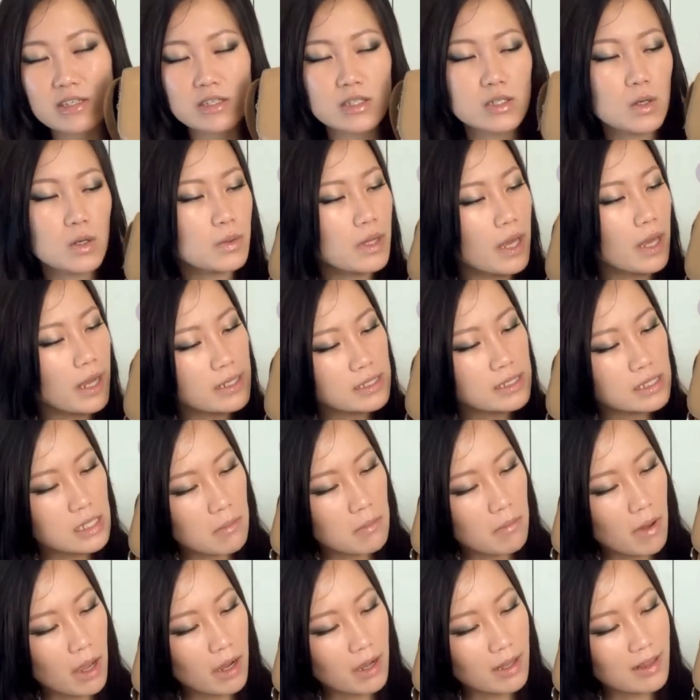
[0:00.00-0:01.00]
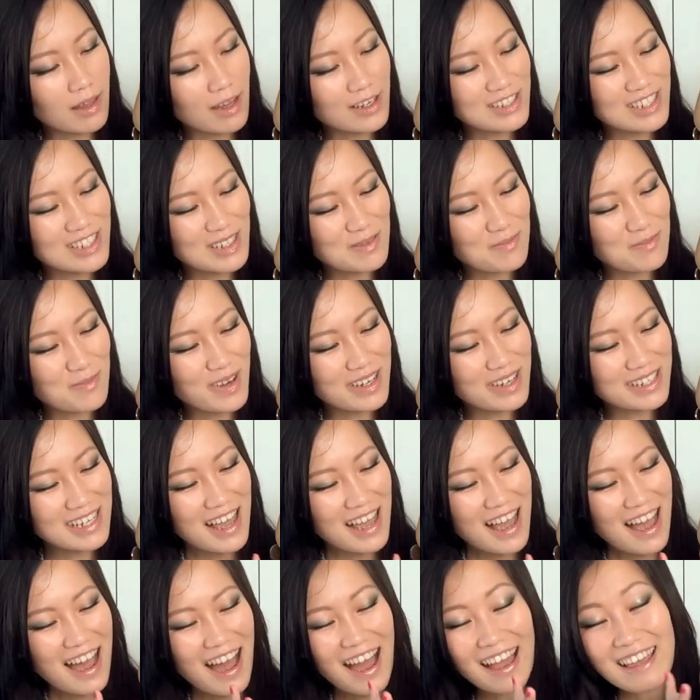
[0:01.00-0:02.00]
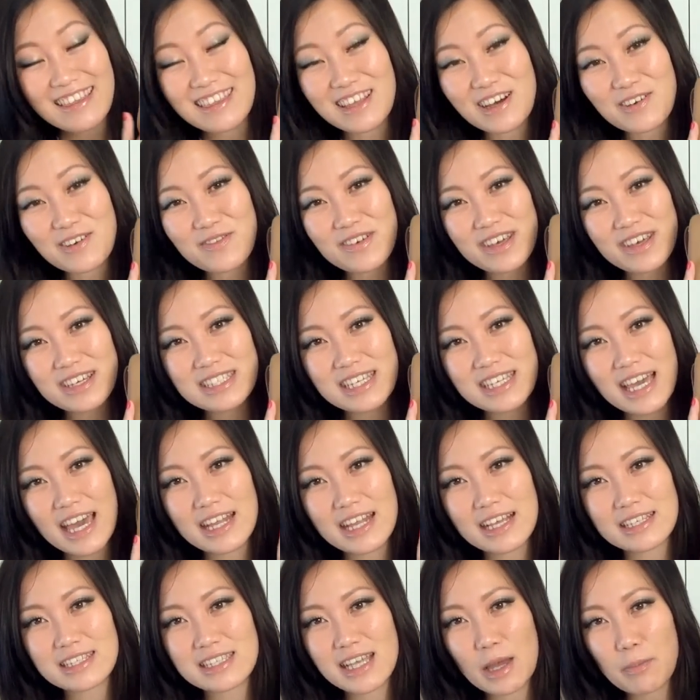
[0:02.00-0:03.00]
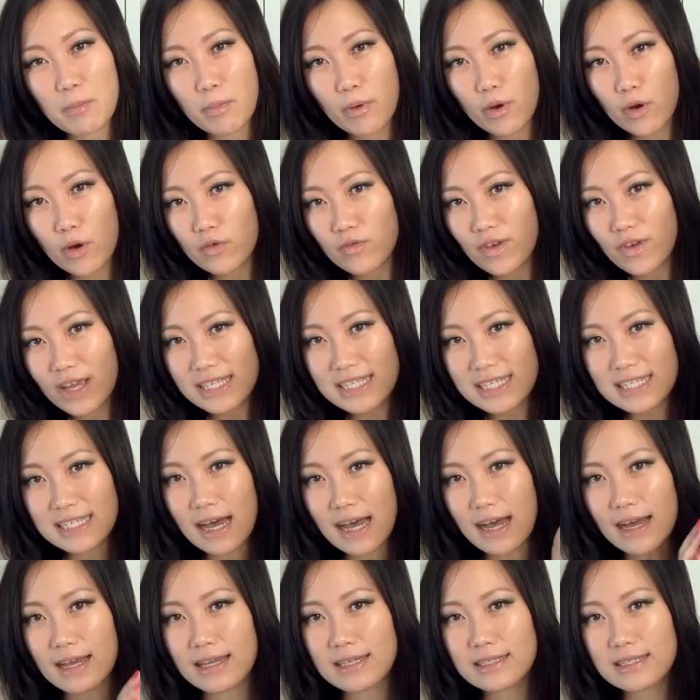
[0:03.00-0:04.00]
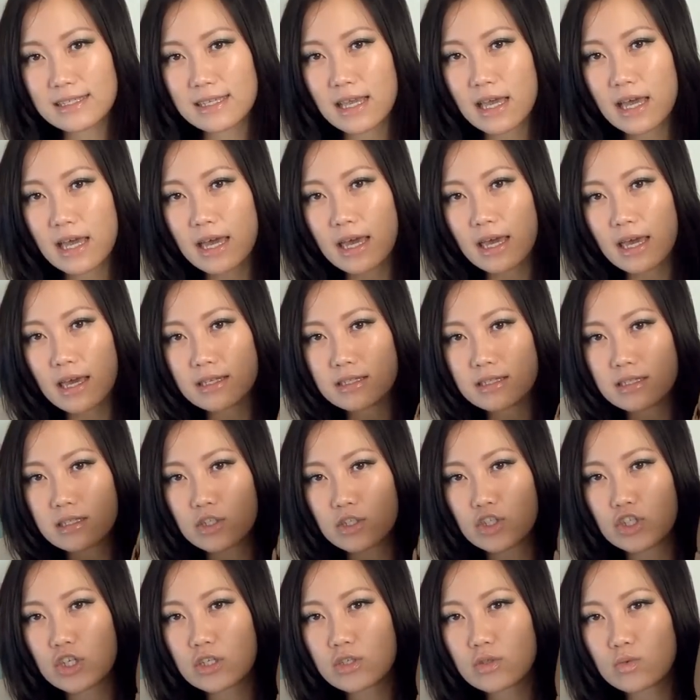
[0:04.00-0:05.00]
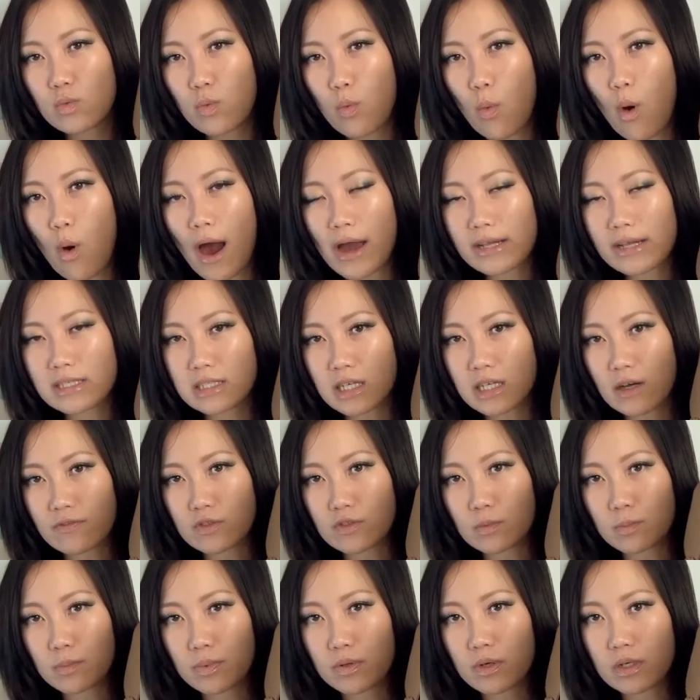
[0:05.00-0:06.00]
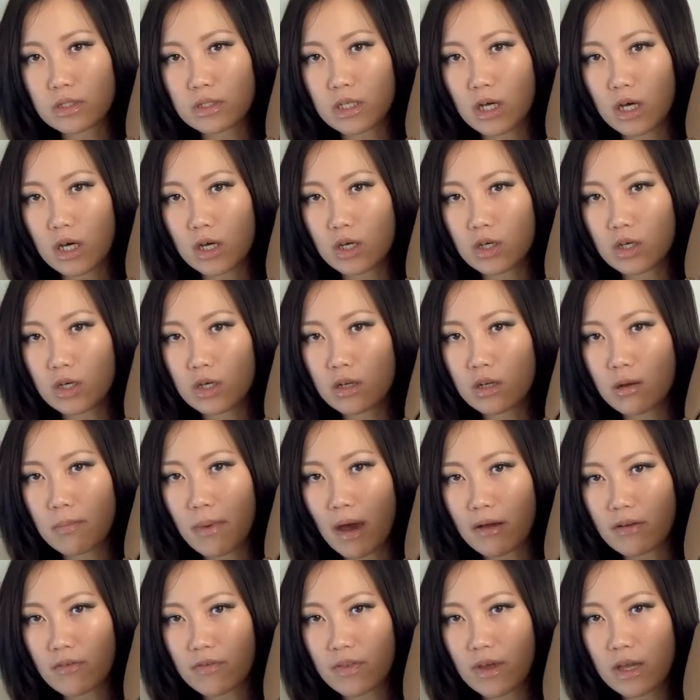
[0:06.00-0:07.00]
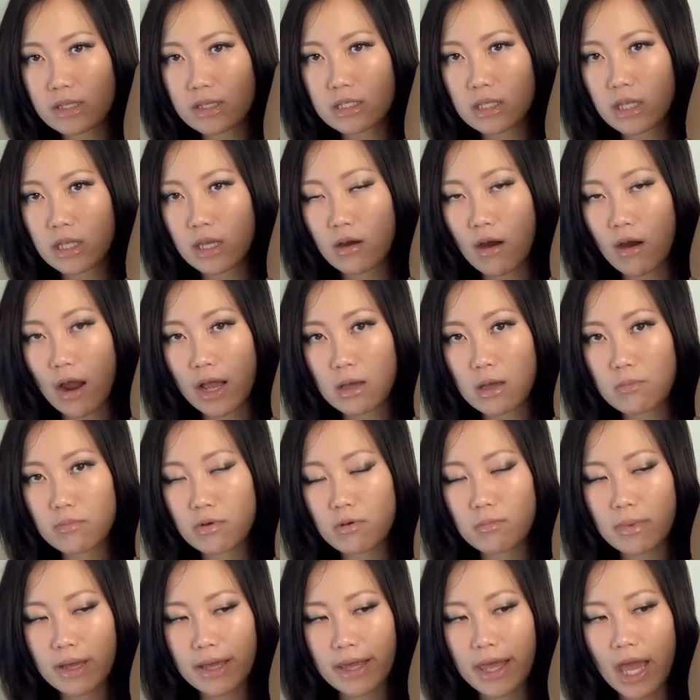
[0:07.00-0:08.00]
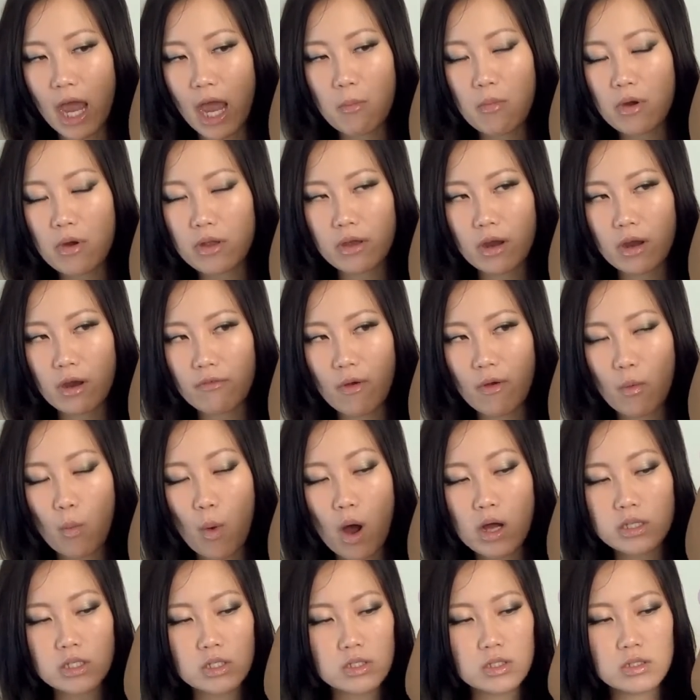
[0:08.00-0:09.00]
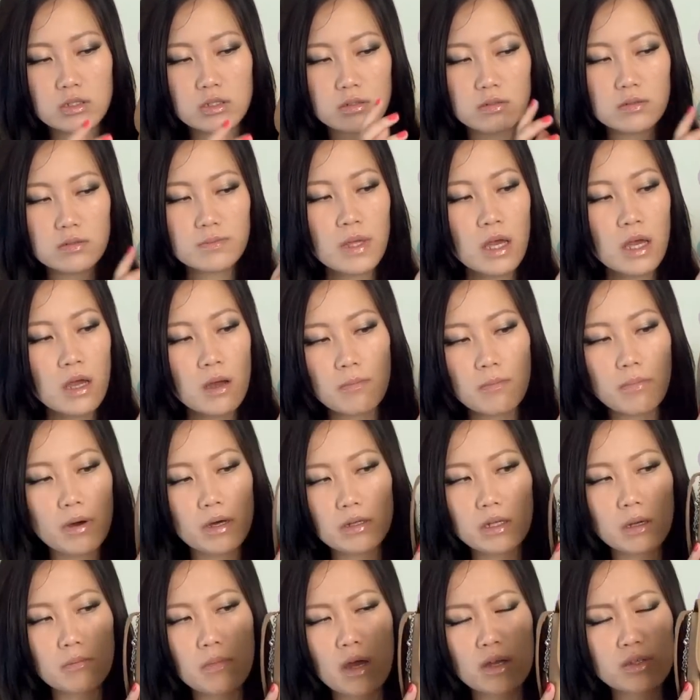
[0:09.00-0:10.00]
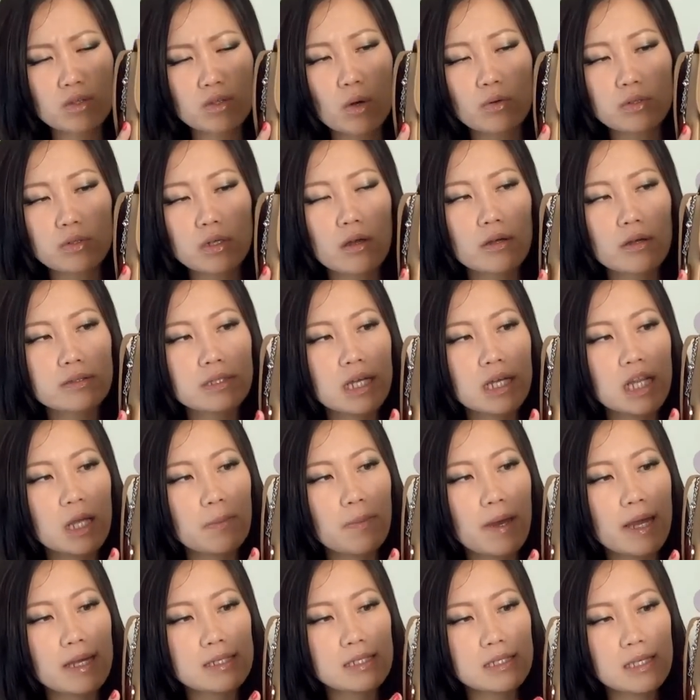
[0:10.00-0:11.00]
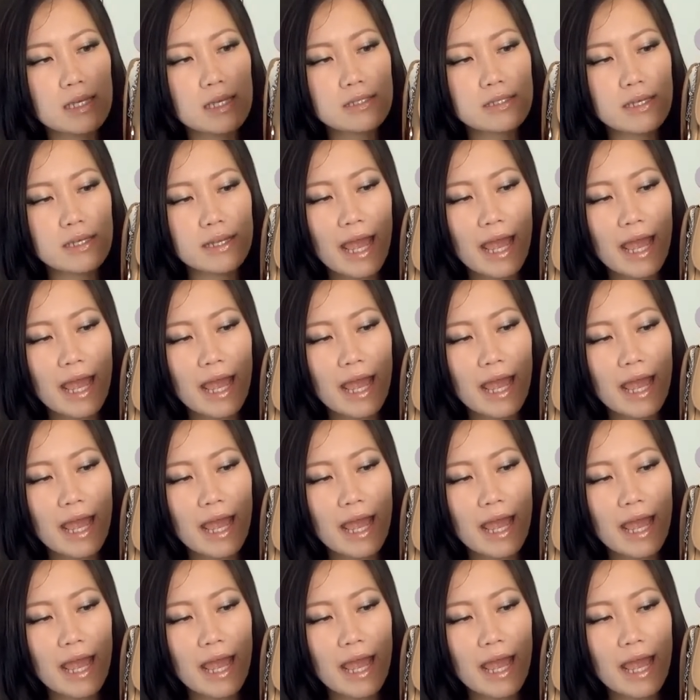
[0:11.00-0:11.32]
It's so nice in my collection, but I love it and it's that perfect perfect size. It's just wide enough to put a good amount of things in here. I can put my camera in here if I wanted to, but um, I don't on a daily basis.